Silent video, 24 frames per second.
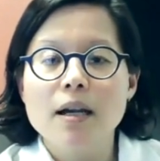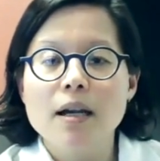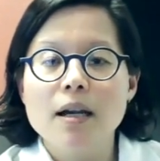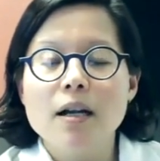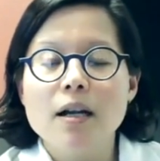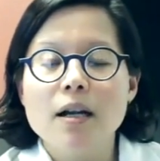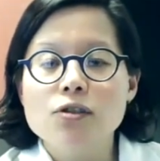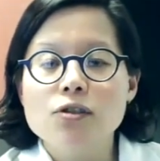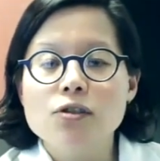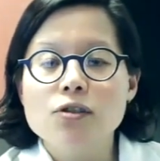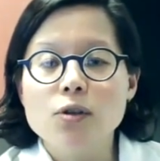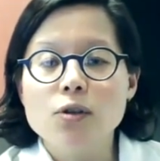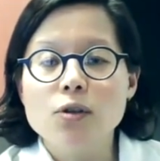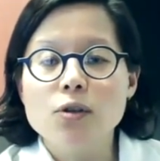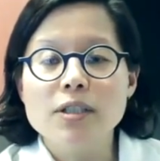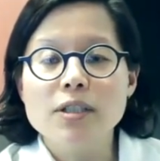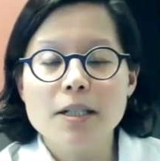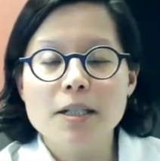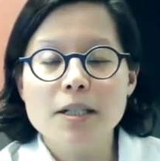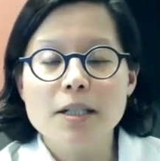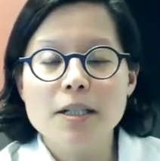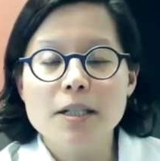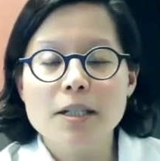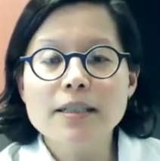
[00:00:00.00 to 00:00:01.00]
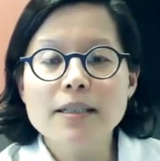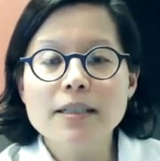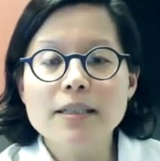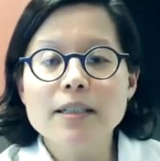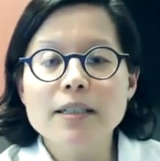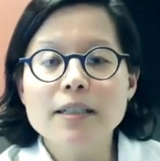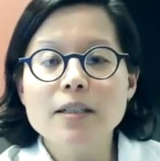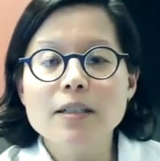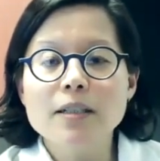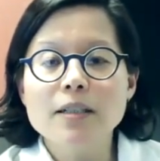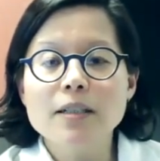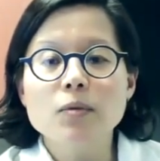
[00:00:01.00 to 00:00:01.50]
So, typically,
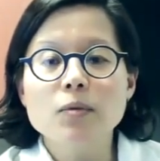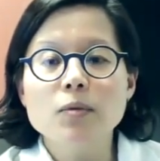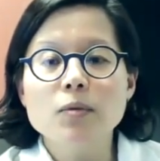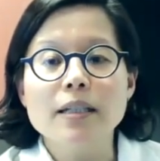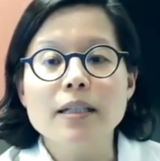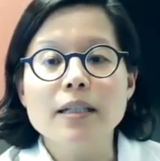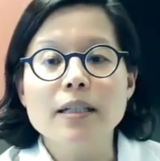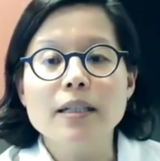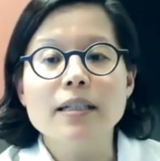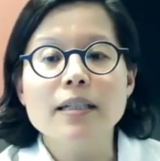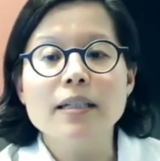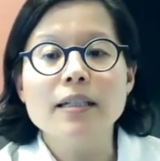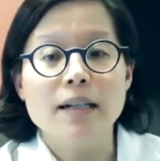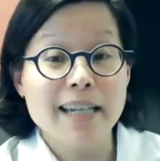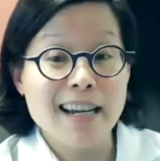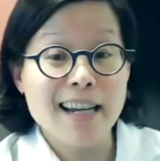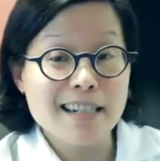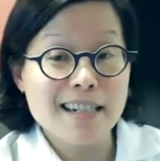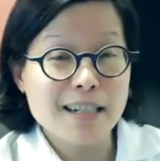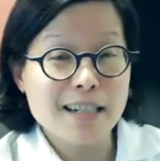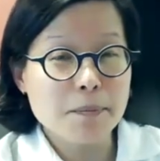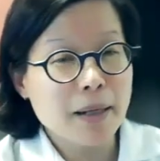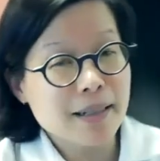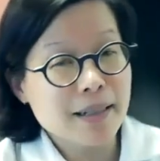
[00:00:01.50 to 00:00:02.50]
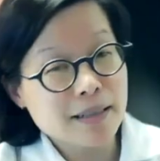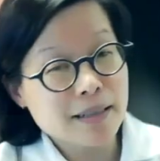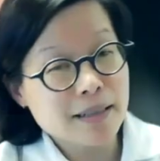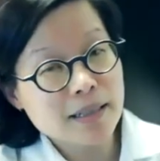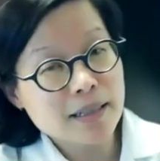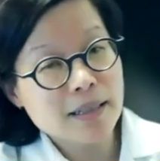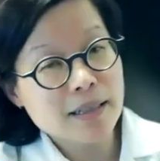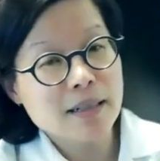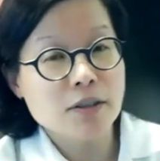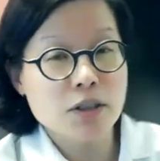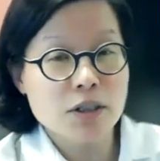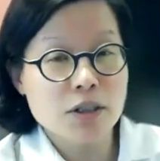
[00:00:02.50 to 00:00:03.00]
we, again,
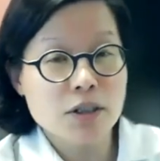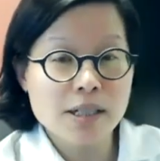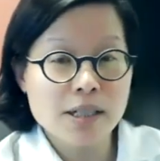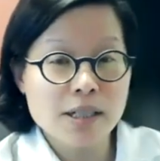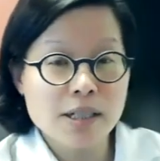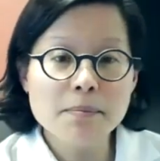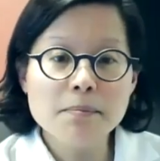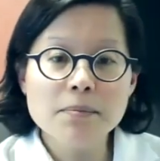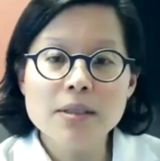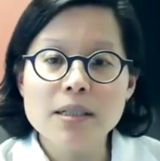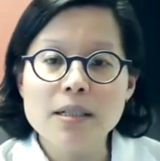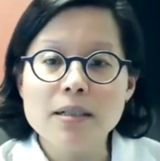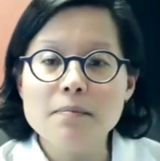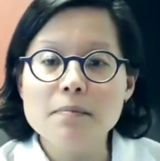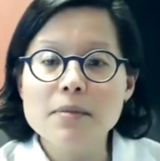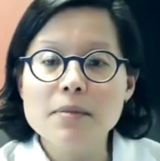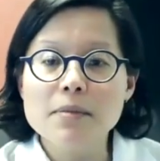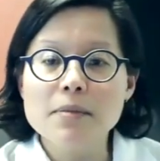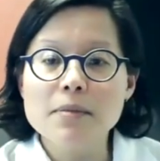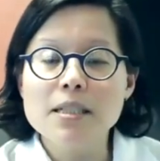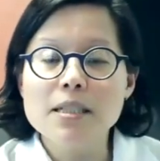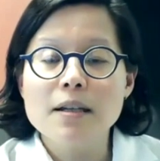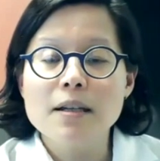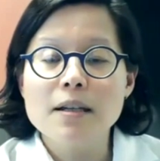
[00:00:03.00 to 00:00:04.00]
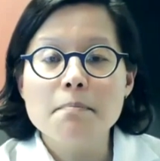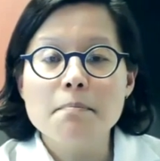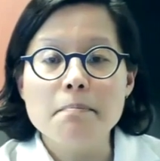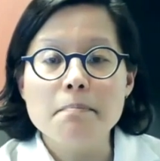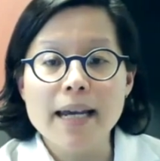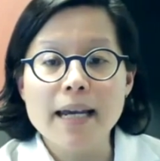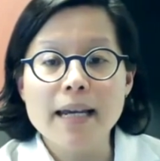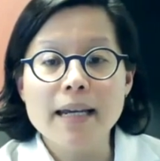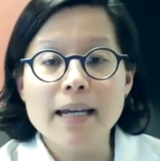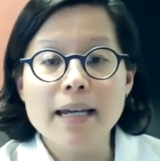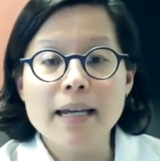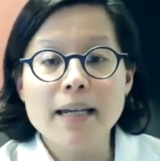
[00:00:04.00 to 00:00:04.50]
depending on your symptoms,
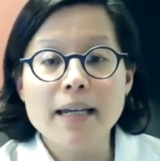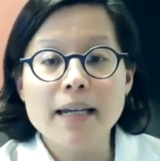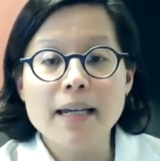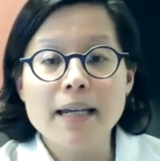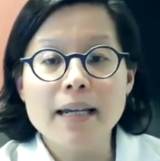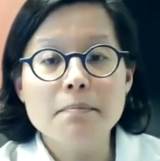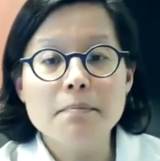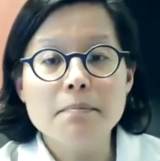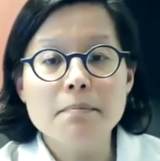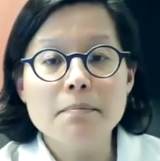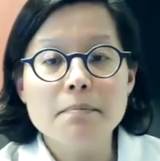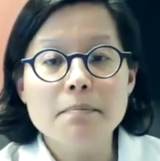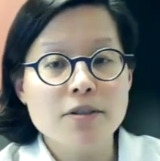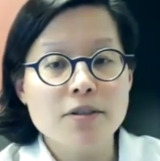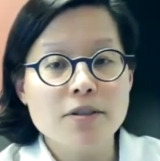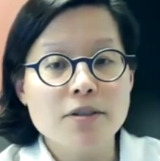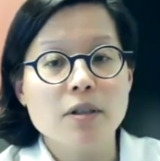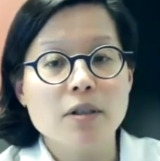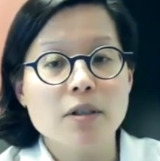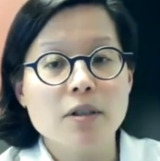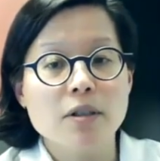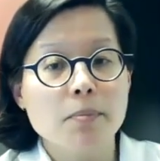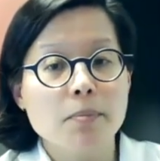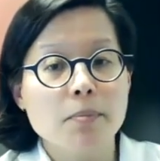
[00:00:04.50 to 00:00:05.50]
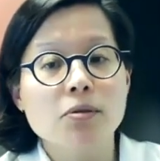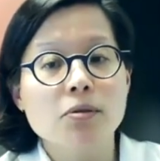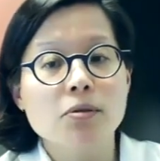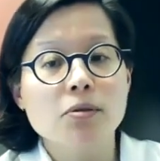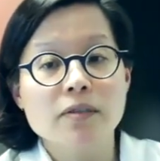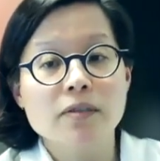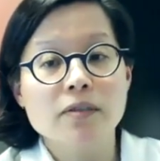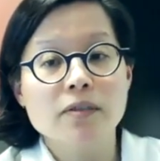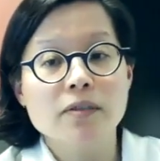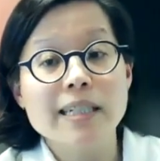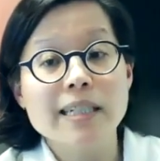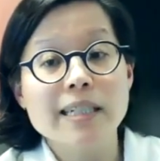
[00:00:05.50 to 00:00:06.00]
may measure a post
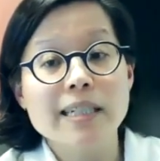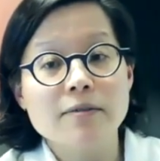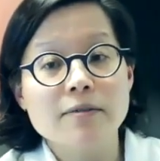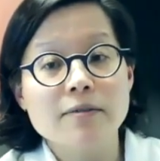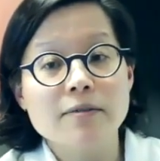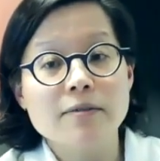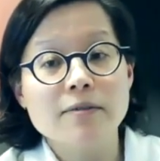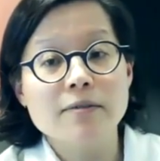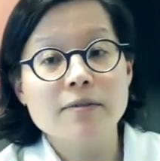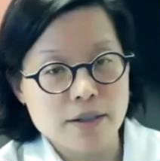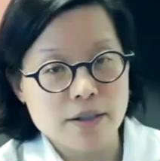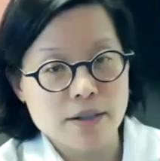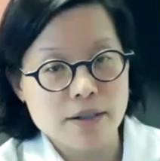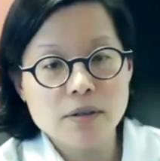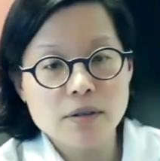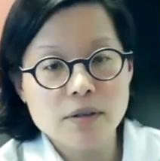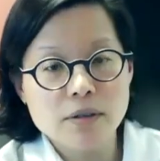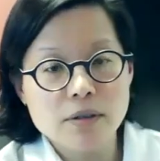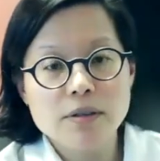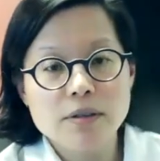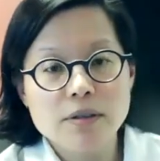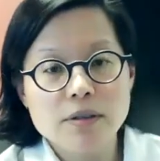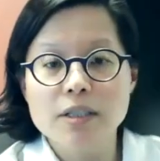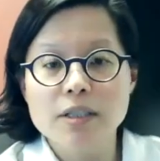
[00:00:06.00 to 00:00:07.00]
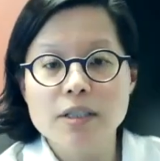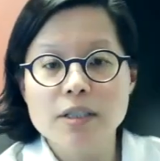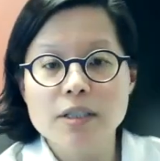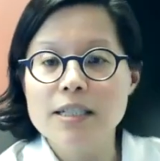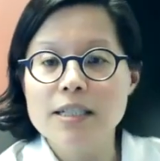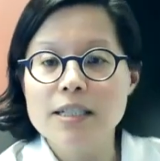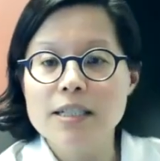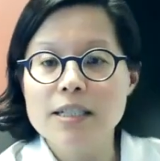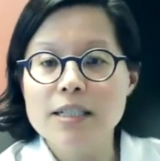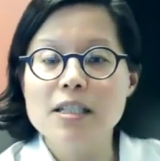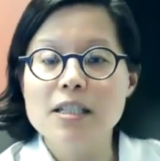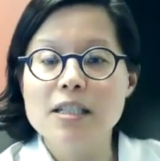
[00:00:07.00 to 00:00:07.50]
residual. So this
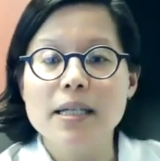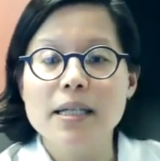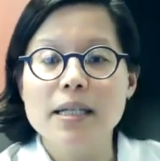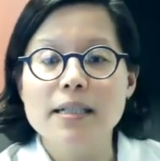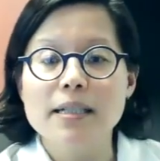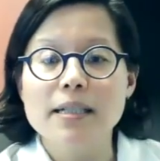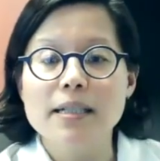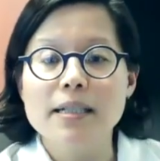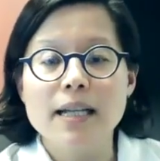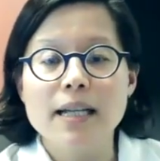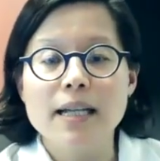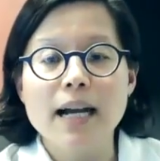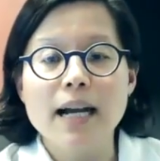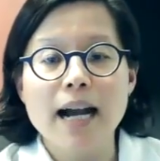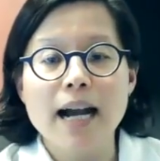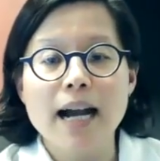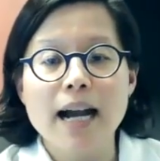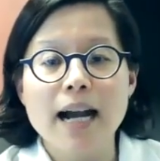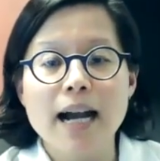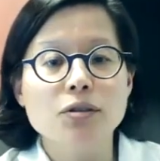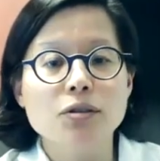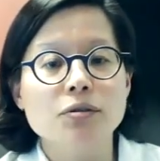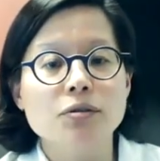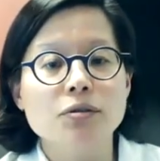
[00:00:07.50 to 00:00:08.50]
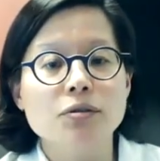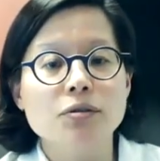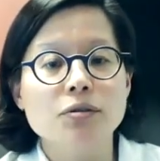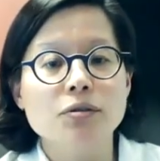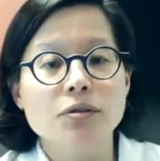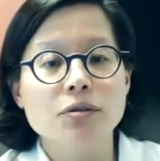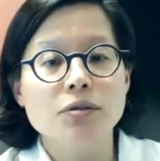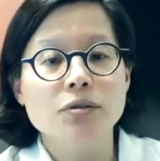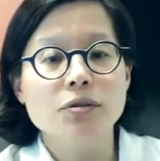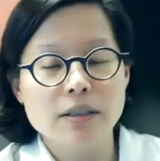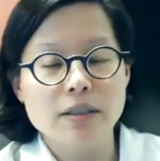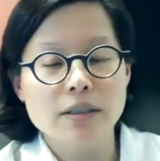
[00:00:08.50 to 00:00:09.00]
just means that after you
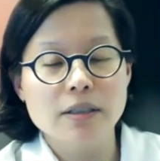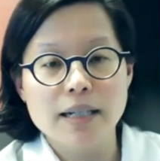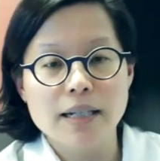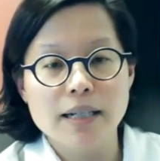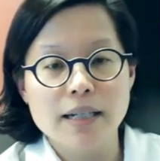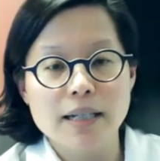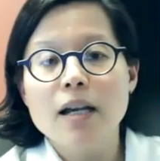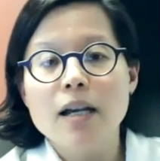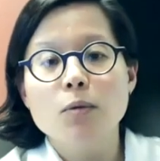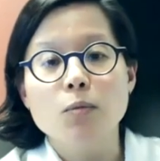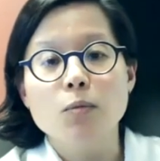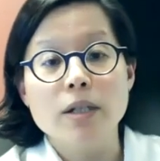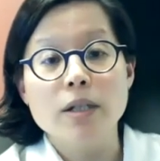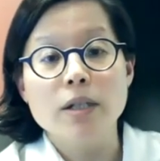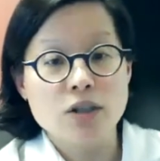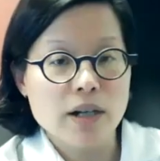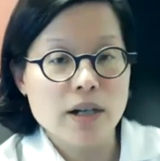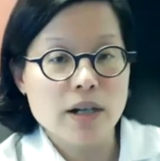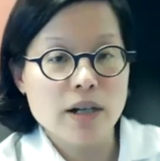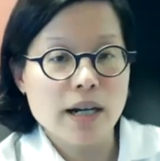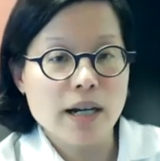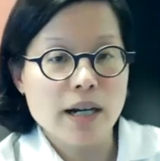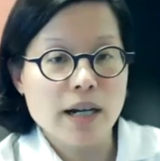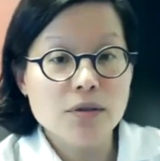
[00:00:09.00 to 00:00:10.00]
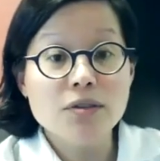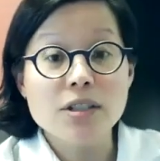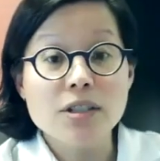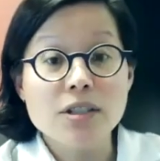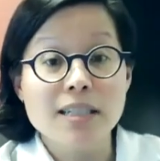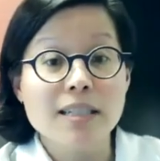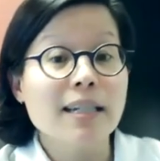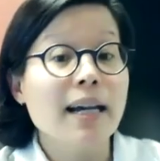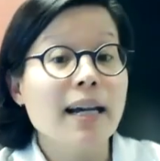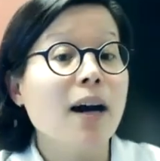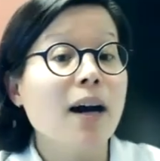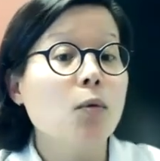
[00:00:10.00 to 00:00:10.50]
urinate, we check you to
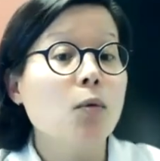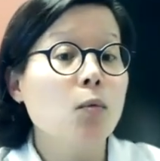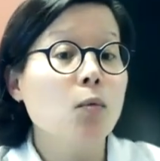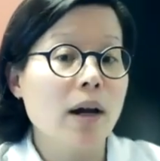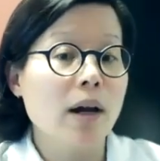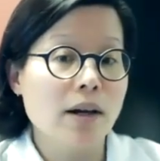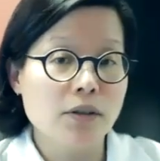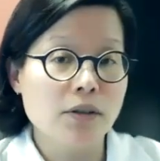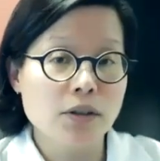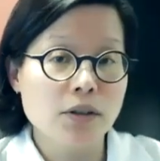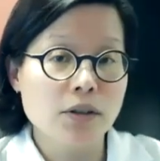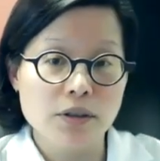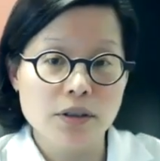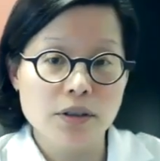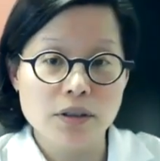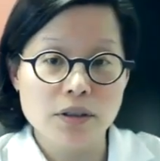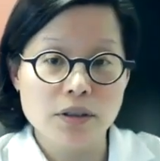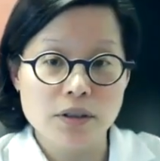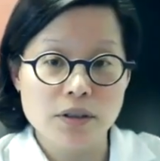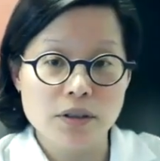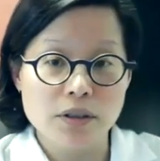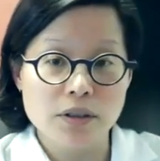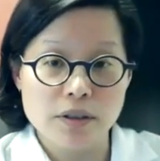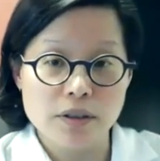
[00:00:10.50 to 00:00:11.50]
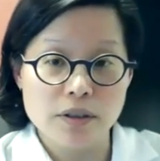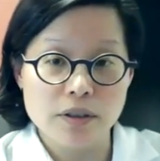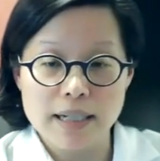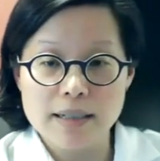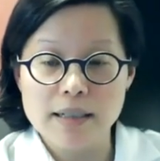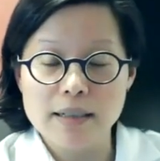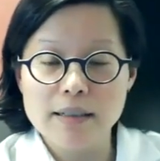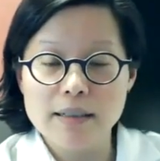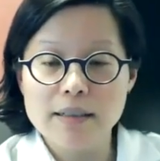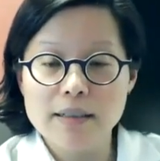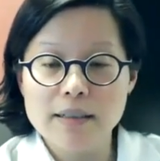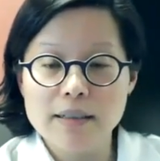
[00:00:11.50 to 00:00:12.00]
see how well you're
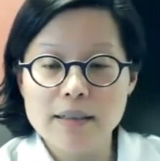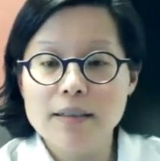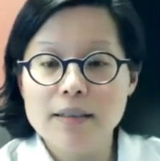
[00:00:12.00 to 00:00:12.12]
urinating.